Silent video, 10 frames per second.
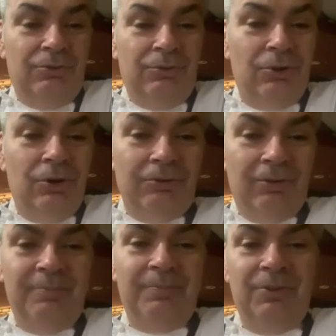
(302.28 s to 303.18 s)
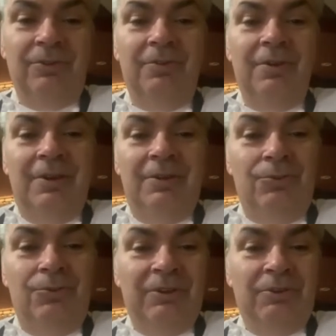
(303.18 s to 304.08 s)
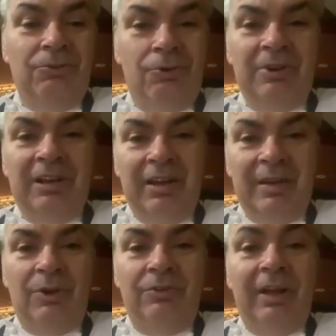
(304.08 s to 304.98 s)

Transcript: scone, doing a nori lemon.